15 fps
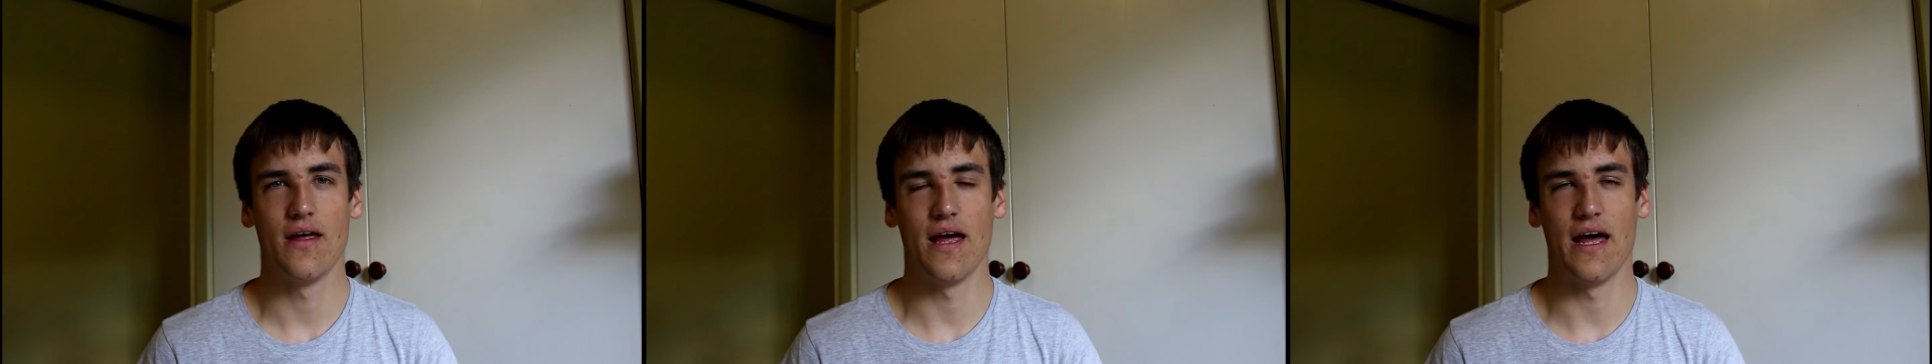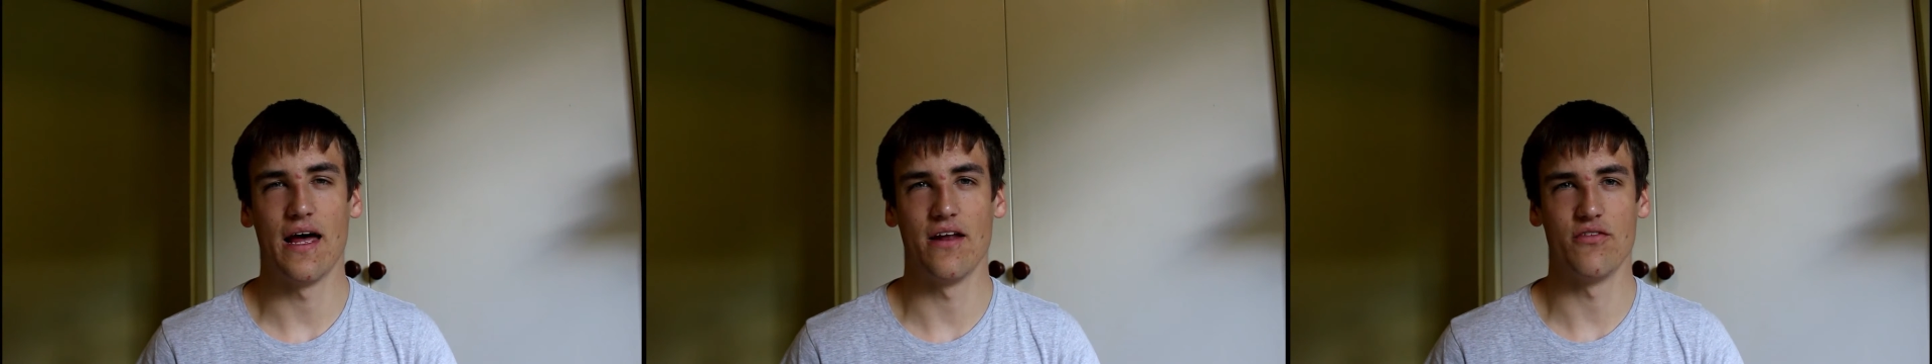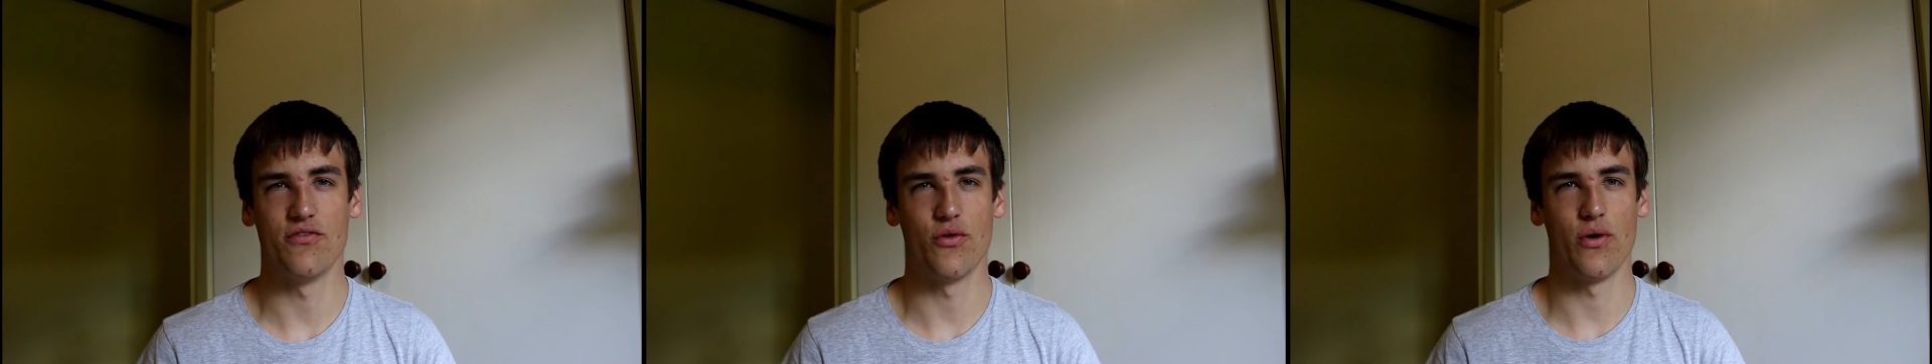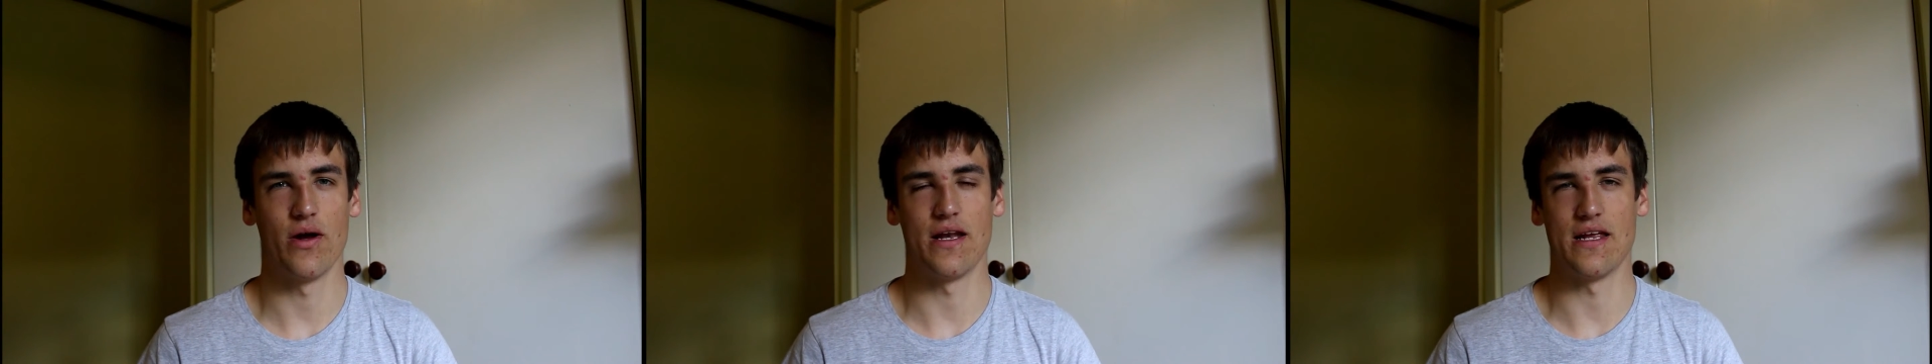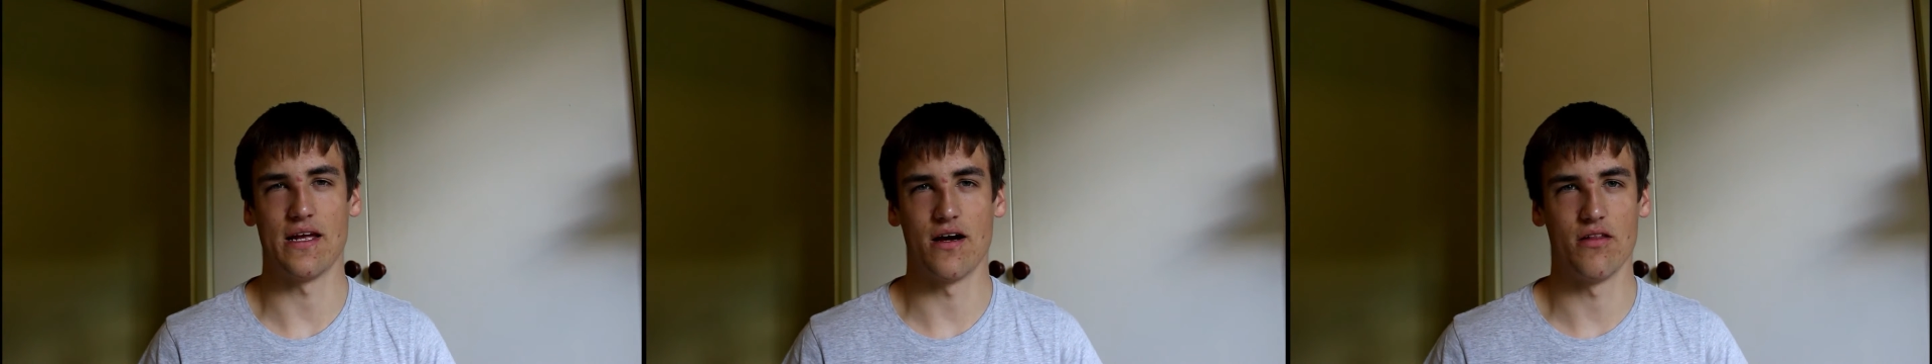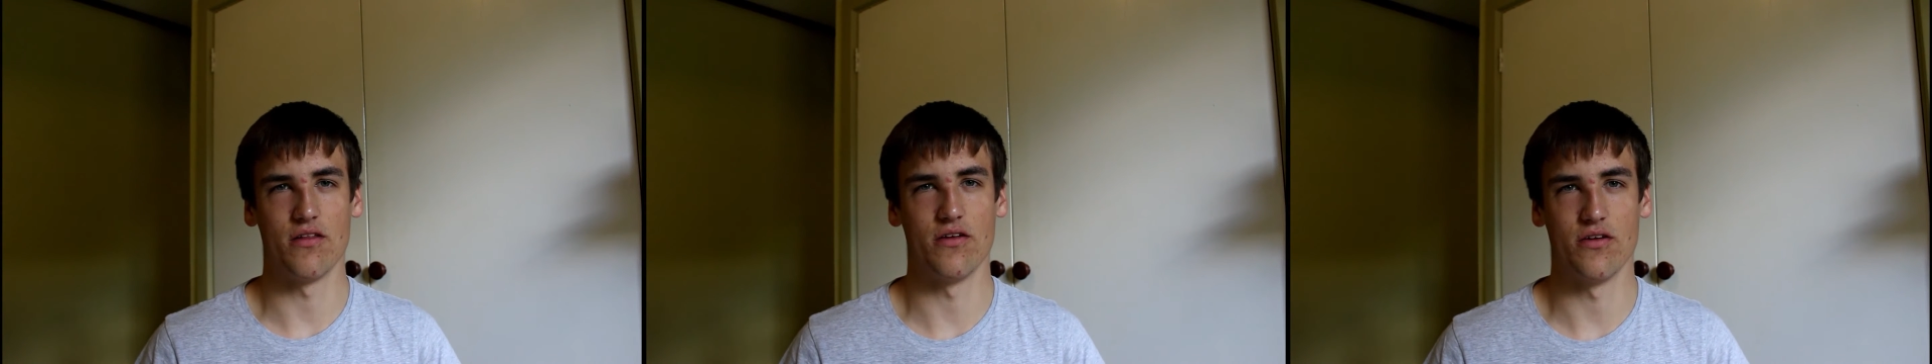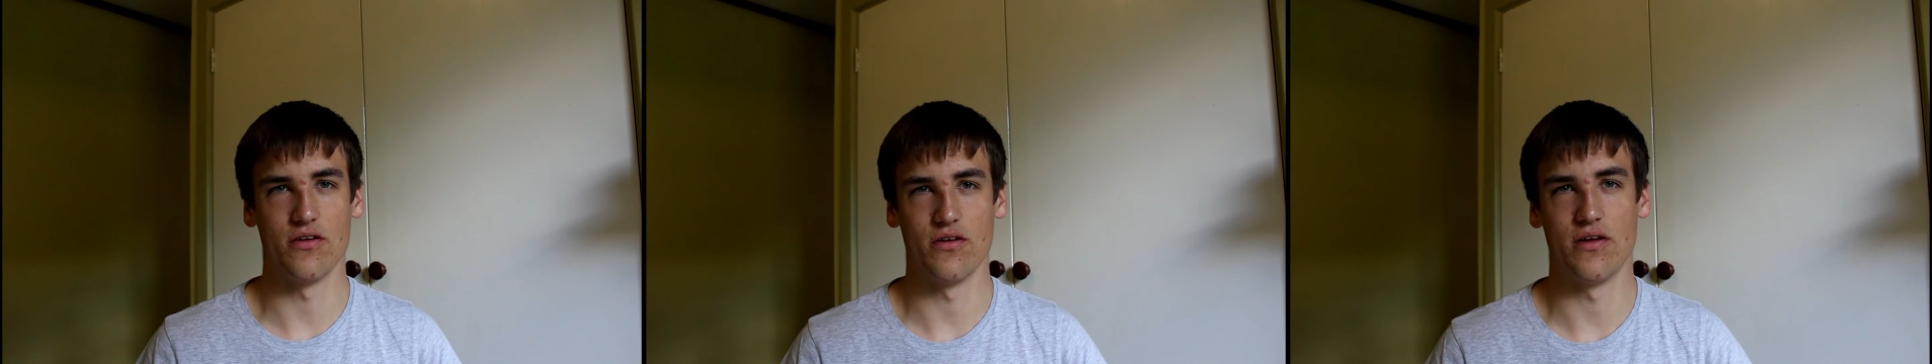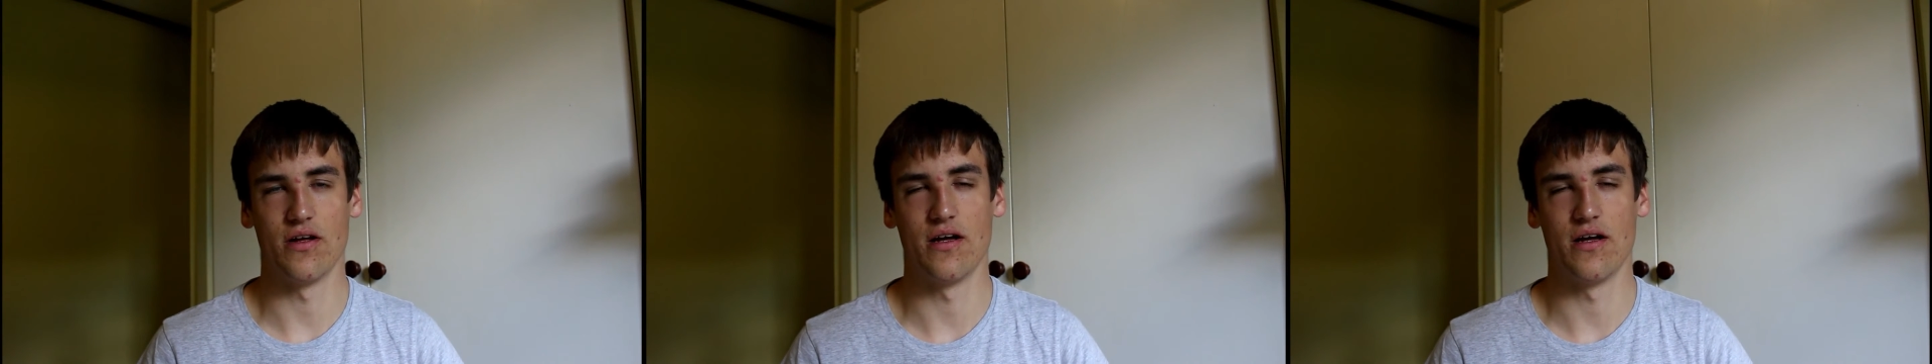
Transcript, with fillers: and for any other